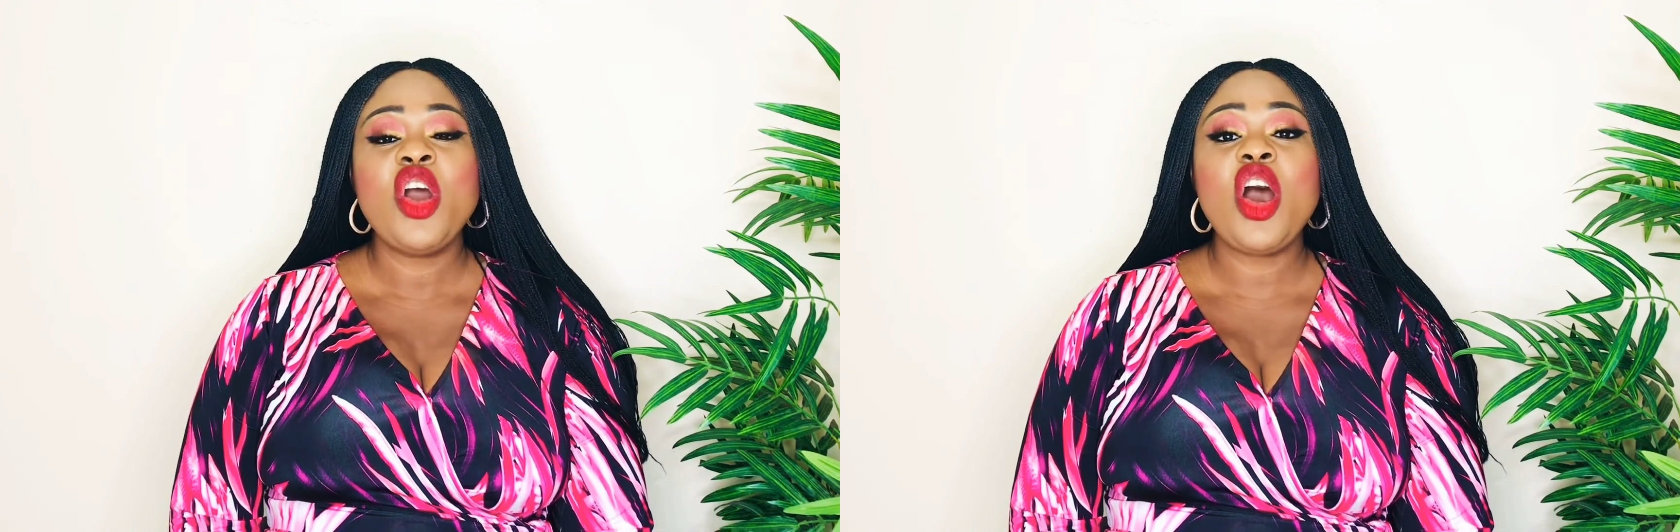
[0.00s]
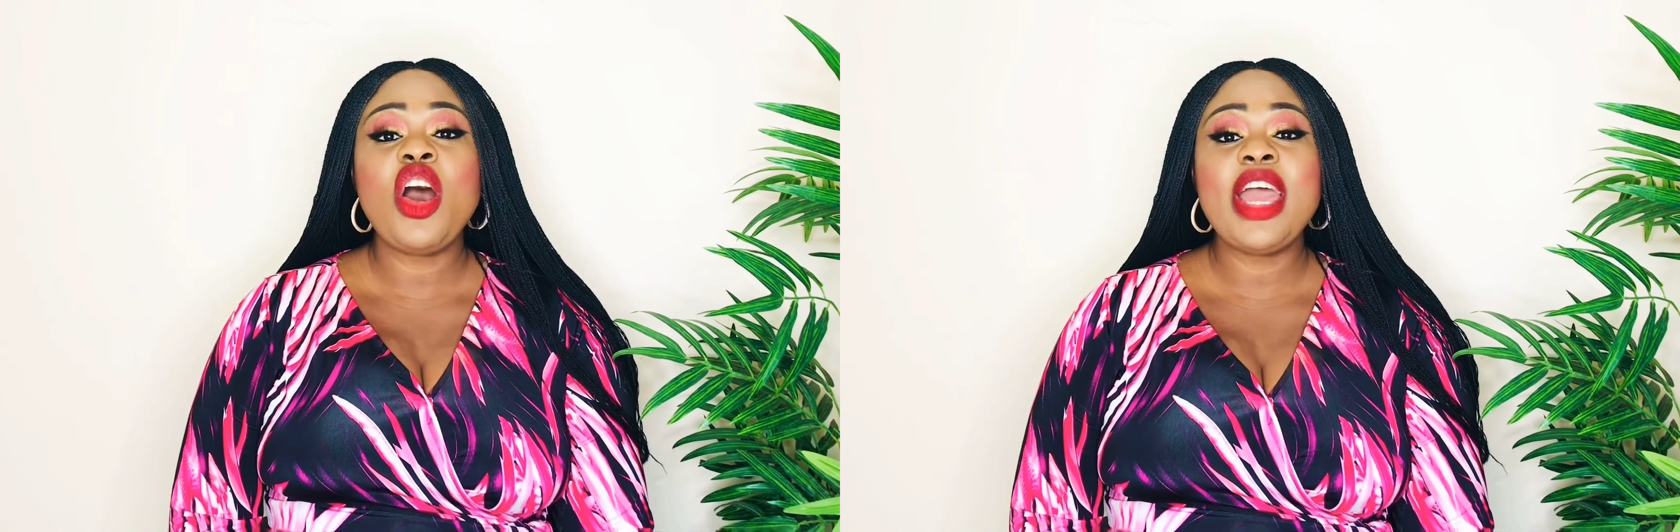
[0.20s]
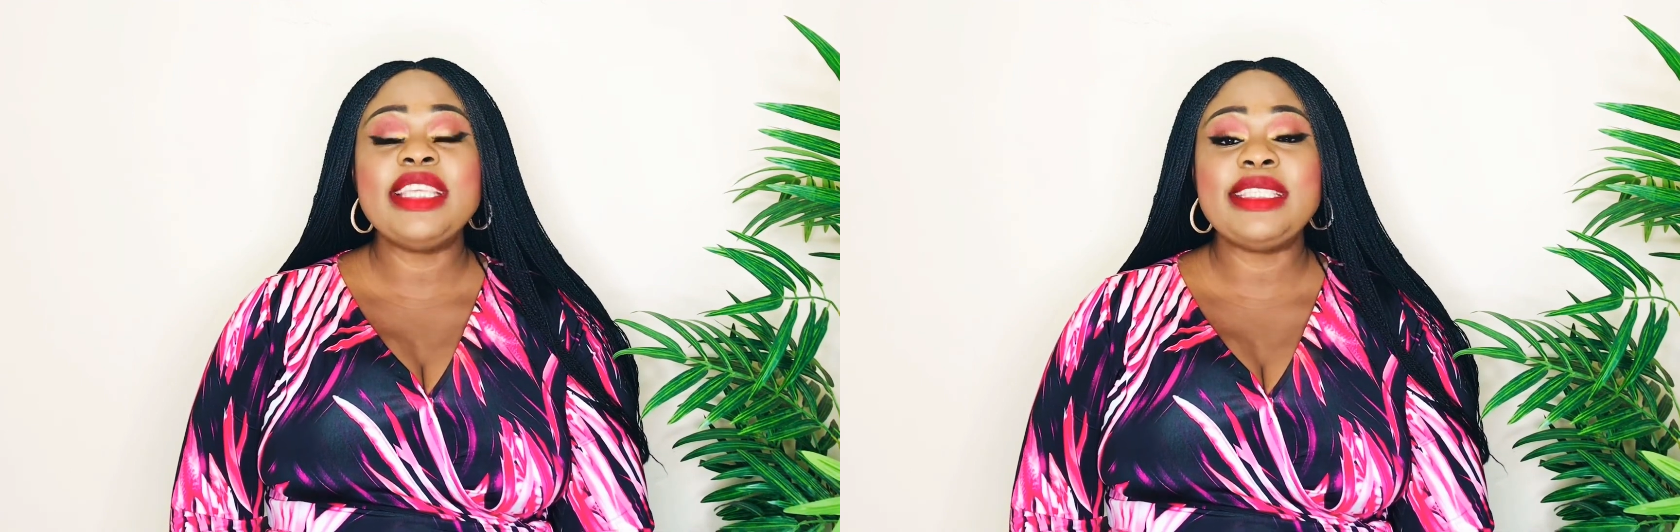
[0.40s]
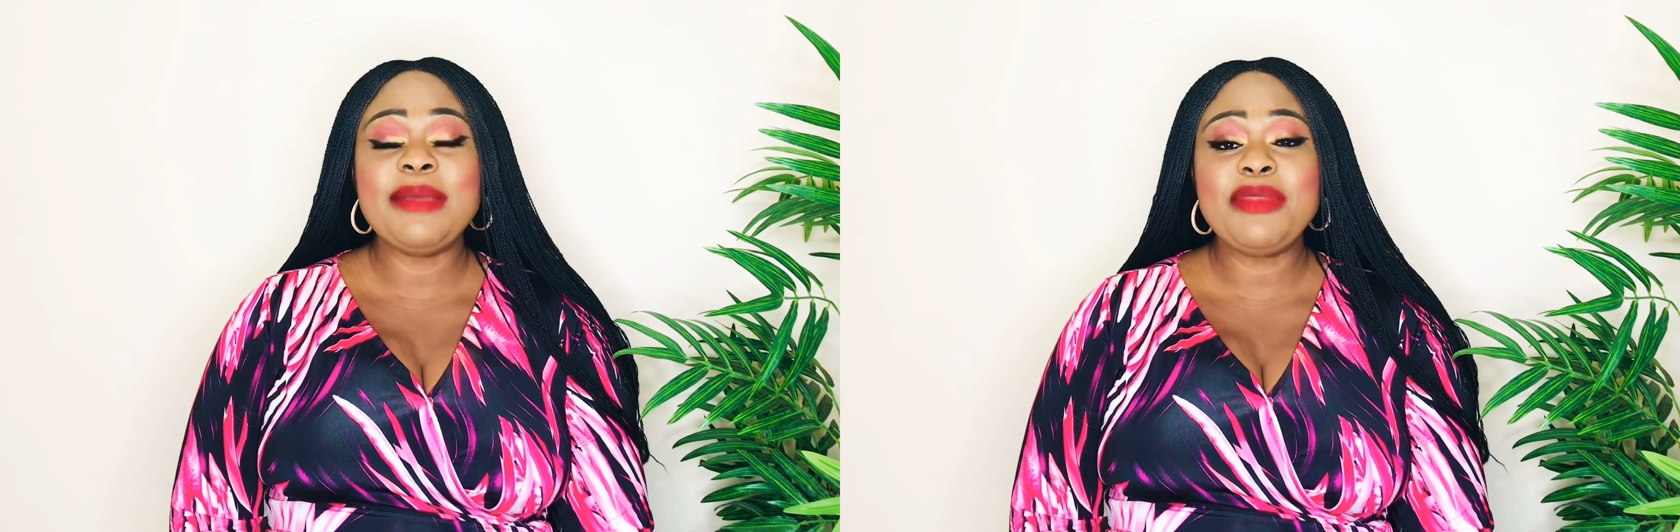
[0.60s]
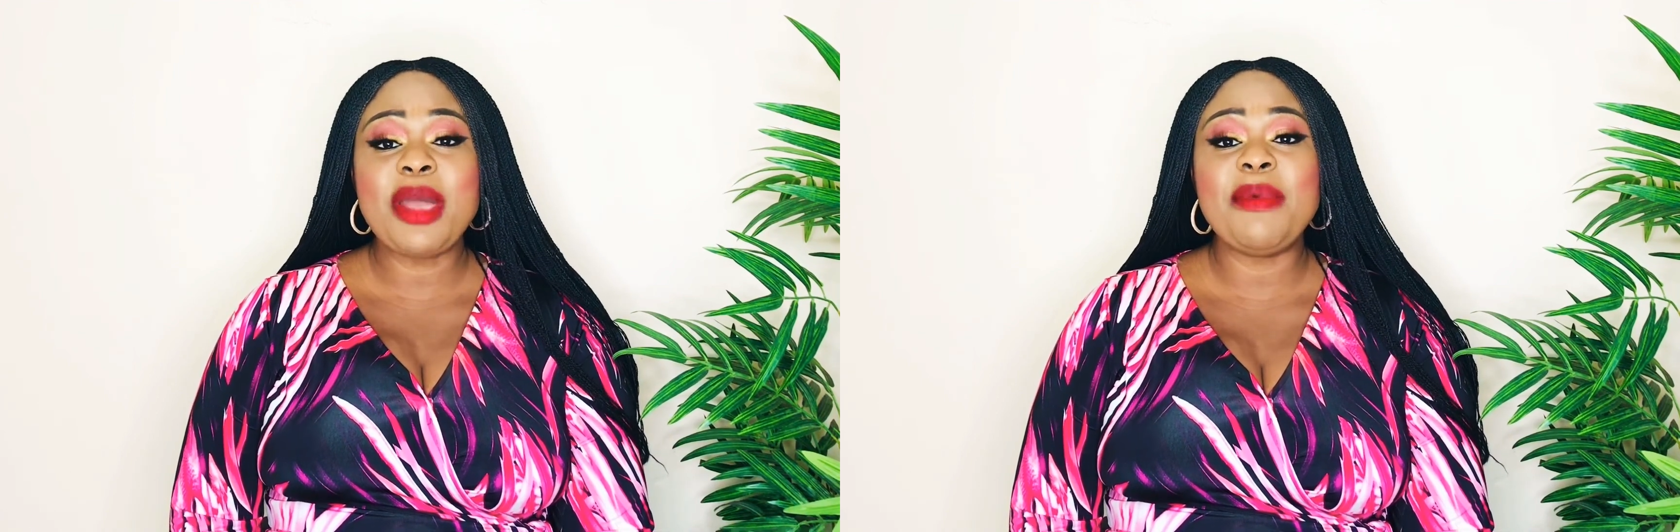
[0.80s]
or a
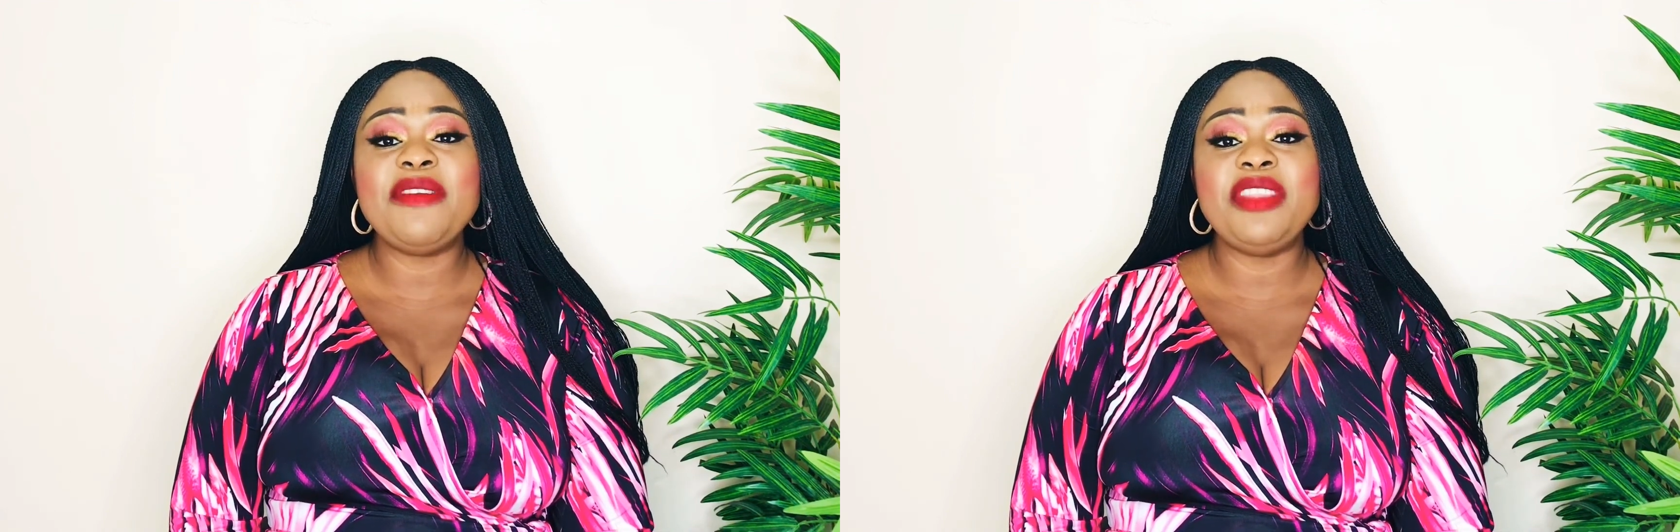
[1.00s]
symptom of